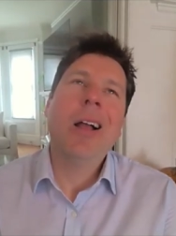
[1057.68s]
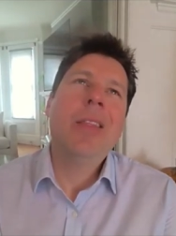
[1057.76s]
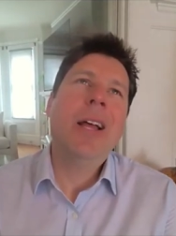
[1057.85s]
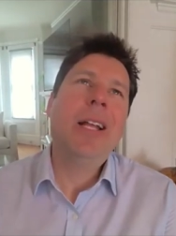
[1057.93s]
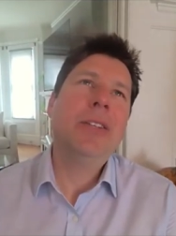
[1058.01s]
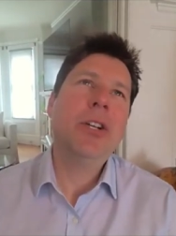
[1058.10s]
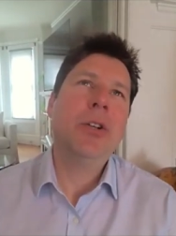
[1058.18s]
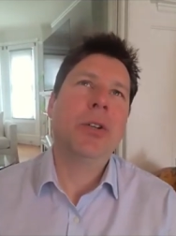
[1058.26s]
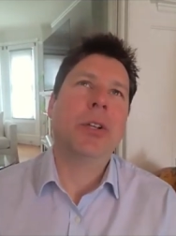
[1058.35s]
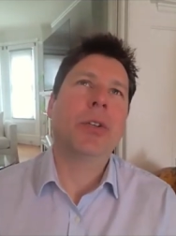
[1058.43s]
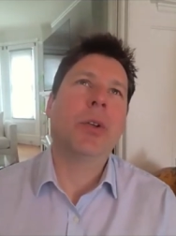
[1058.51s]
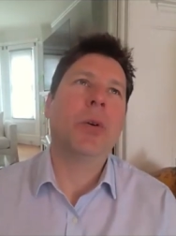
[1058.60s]
That's
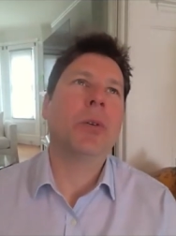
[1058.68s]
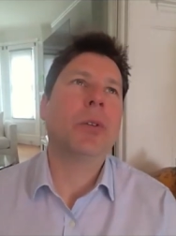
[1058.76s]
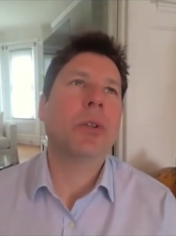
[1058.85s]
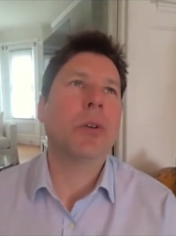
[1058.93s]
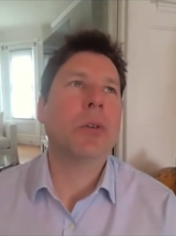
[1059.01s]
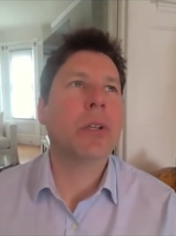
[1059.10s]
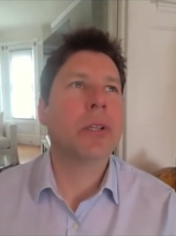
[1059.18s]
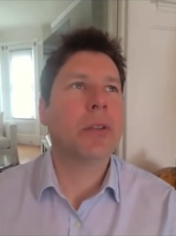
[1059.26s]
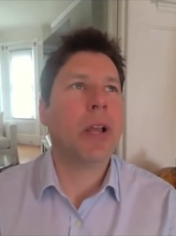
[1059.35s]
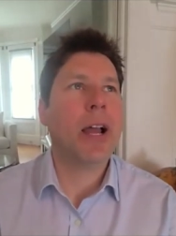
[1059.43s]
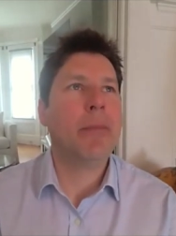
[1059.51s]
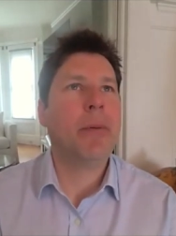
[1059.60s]
interesting. So is
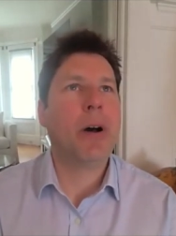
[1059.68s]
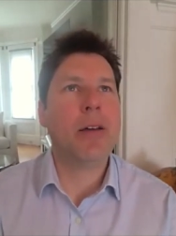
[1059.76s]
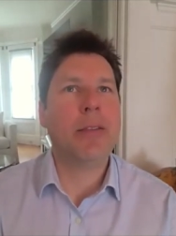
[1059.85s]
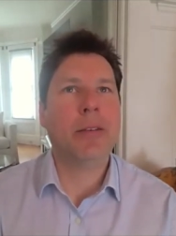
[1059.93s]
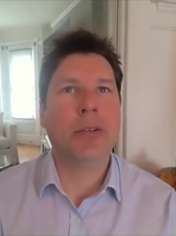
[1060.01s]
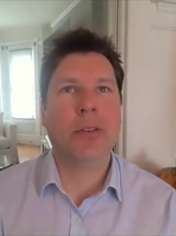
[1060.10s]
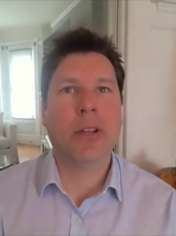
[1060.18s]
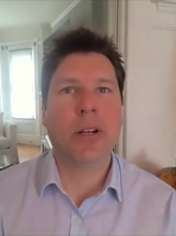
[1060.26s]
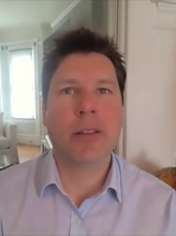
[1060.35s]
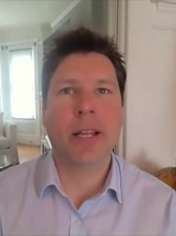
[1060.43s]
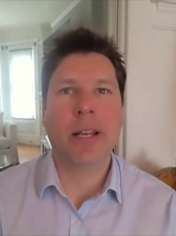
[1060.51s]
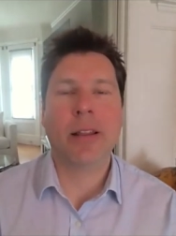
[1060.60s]
the hypothesis there
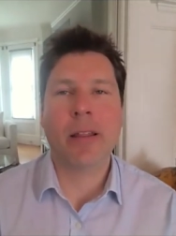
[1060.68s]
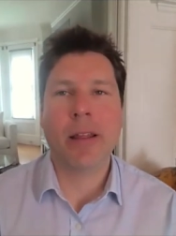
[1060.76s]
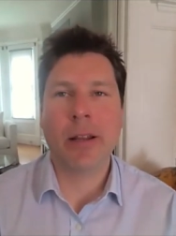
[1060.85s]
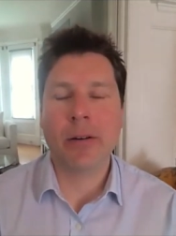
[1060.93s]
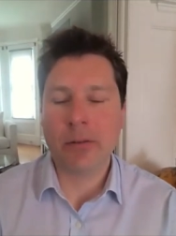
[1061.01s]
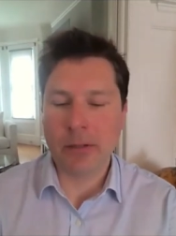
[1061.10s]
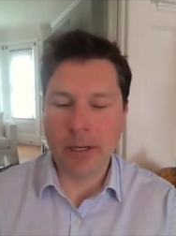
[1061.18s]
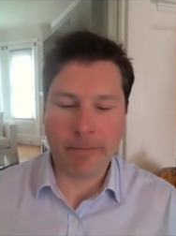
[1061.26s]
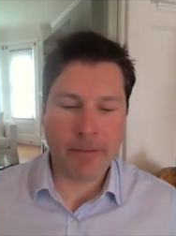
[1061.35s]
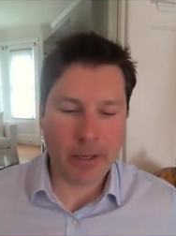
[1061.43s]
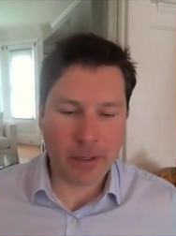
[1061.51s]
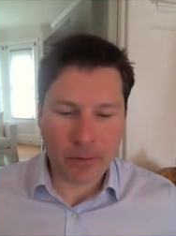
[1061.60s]
that if
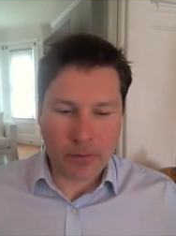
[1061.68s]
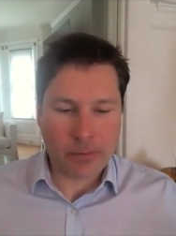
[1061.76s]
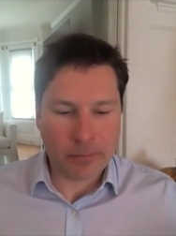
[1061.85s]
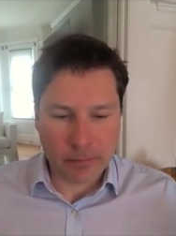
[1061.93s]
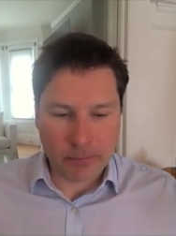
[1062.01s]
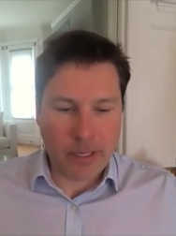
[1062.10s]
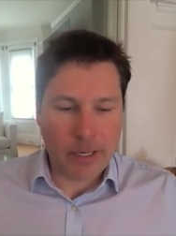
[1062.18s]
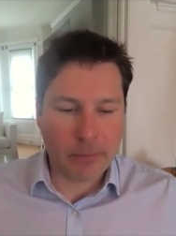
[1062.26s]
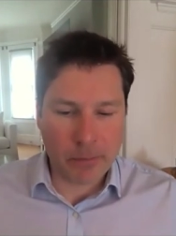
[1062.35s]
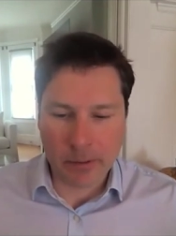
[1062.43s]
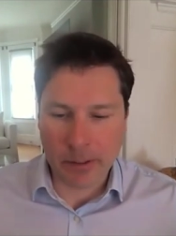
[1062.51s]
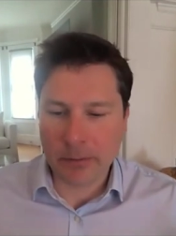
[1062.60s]
these, right,
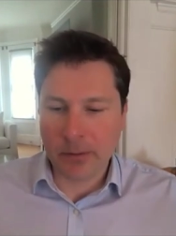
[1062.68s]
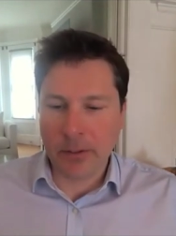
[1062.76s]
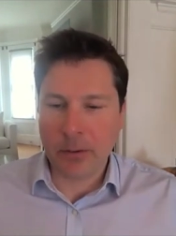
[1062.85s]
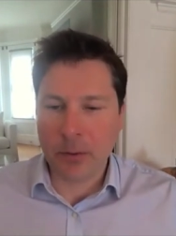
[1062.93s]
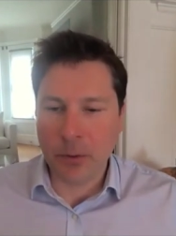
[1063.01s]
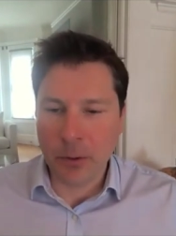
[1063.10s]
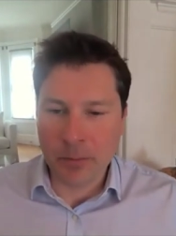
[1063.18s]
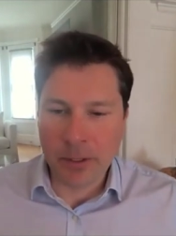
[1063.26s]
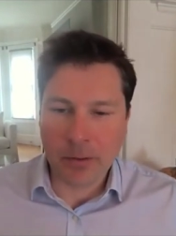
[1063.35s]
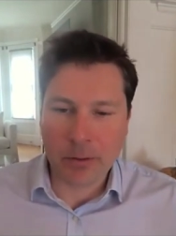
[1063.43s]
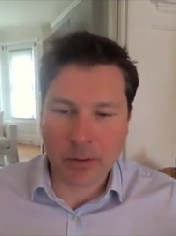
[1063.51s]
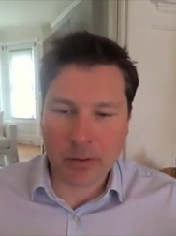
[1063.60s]
let's assume
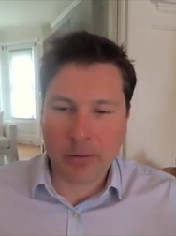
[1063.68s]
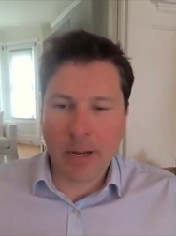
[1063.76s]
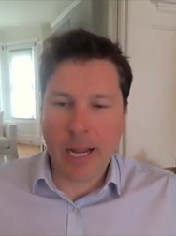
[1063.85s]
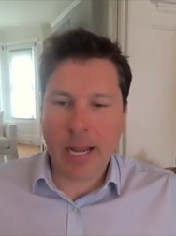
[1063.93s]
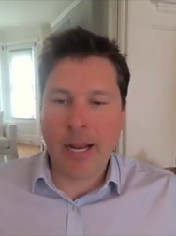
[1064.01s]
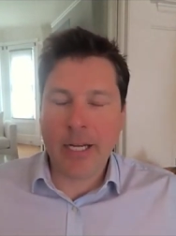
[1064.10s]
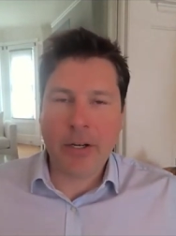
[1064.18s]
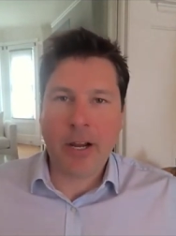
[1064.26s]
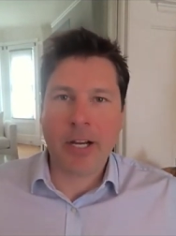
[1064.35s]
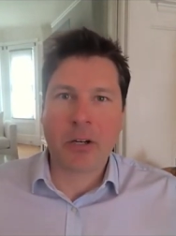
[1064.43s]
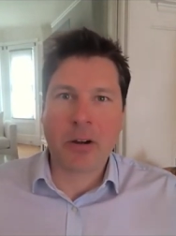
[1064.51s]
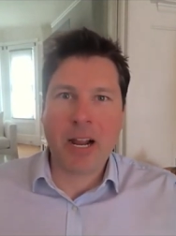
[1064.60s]
these are
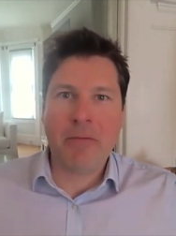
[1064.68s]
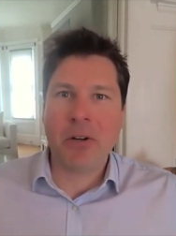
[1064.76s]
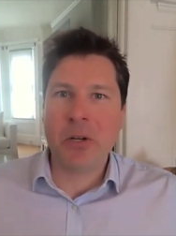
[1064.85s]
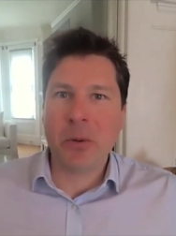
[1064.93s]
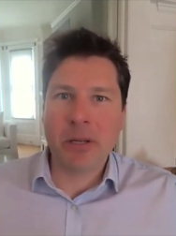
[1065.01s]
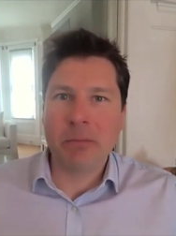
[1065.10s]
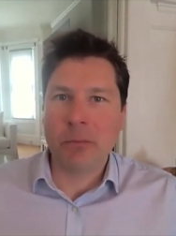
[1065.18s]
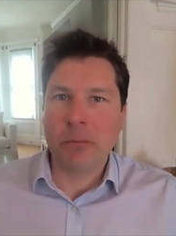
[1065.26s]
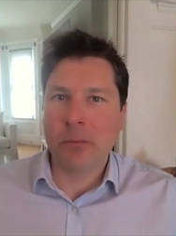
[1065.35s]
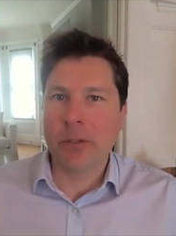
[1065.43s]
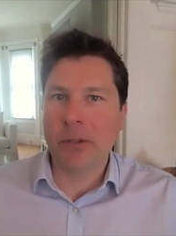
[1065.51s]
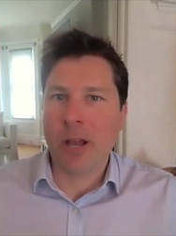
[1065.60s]
NHI craft,
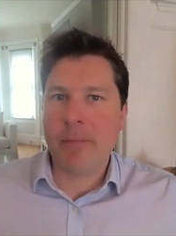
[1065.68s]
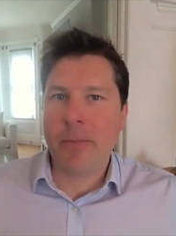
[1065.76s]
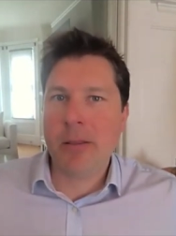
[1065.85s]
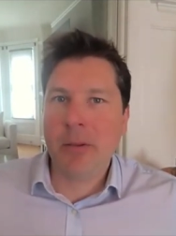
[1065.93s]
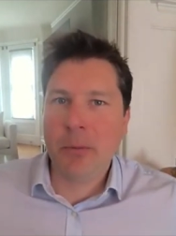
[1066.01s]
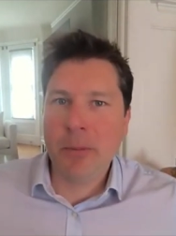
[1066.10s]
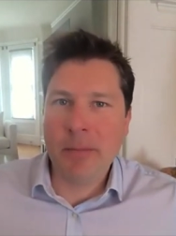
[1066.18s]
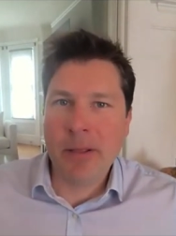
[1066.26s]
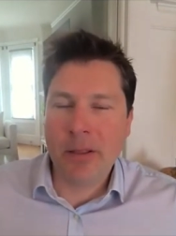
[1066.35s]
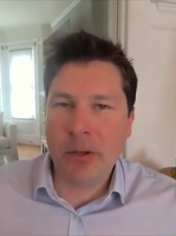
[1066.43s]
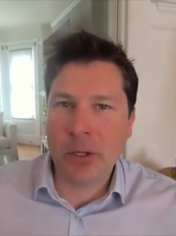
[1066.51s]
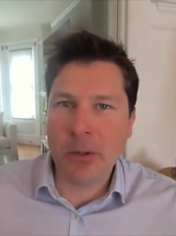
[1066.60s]
is the hypothesis maybe
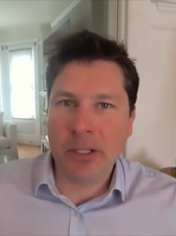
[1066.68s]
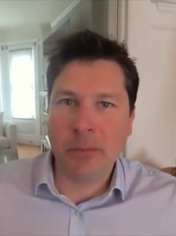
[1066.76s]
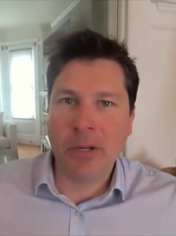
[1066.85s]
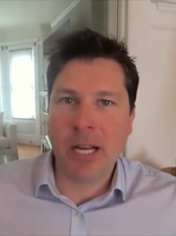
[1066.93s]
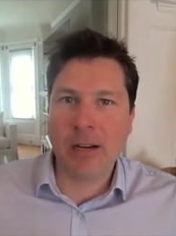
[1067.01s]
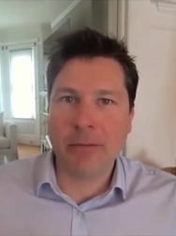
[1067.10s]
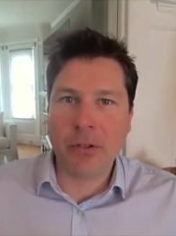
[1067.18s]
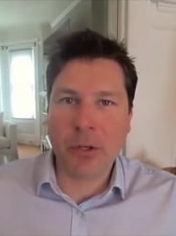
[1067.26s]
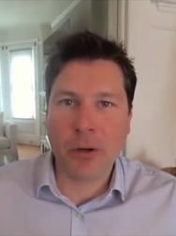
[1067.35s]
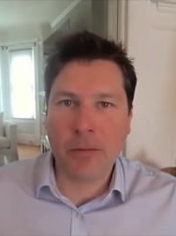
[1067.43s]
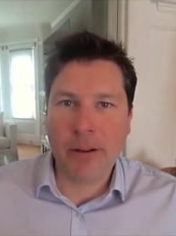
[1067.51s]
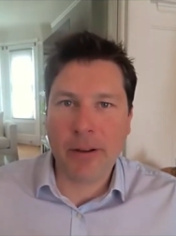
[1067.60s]
that they're doing some kind of
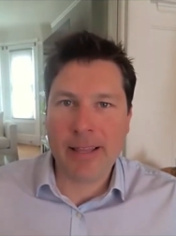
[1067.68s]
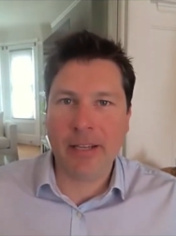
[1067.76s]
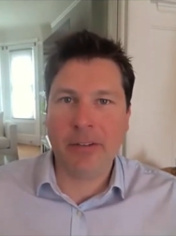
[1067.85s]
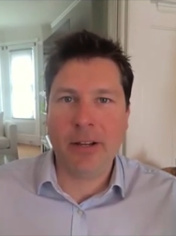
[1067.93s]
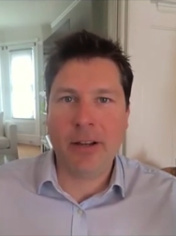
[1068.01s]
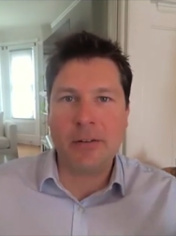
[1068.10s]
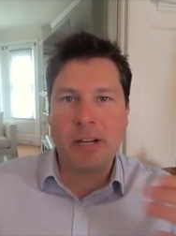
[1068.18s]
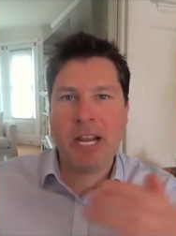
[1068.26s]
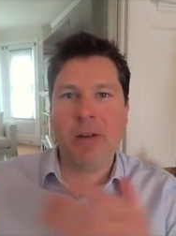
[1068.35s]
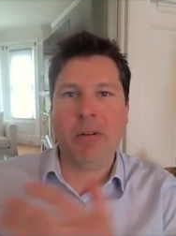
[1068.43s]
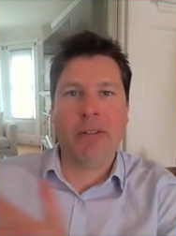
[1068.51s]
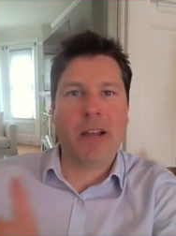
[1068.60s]
survey and they say,
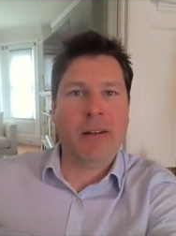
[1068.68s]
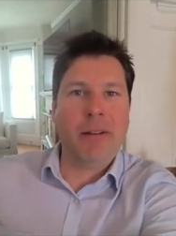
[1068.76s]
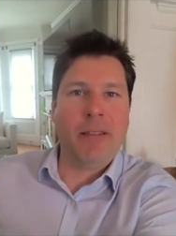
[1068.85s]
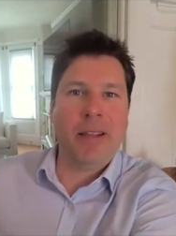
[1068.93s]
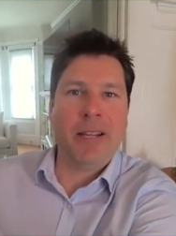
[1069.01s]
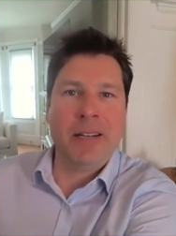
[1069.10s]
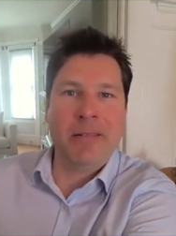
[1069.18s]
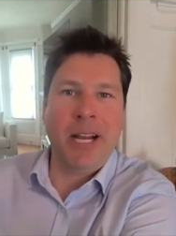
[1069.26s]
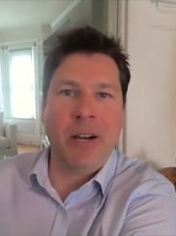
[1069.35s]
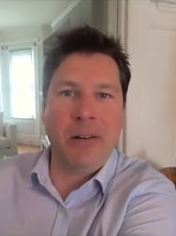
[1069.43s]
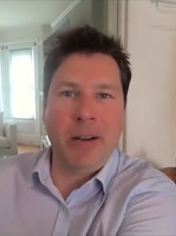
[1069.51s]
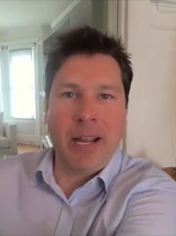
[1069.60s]
okay, we've got everything in
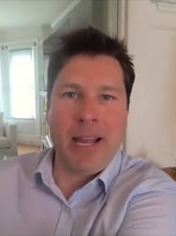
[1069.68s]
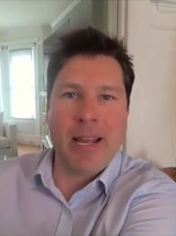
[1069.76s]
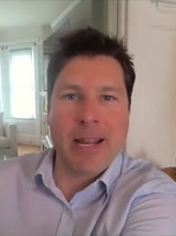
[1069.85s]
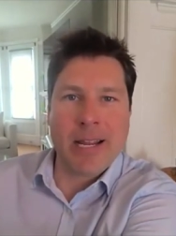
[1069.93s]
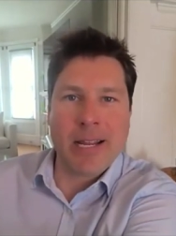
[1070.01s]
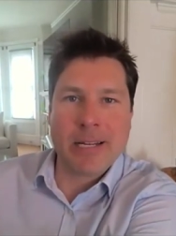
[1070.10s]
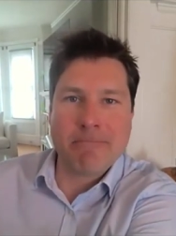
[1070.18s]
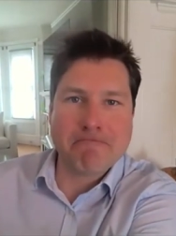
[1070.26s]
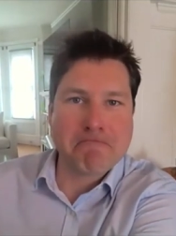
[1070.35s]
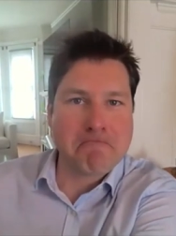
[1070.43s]
area A,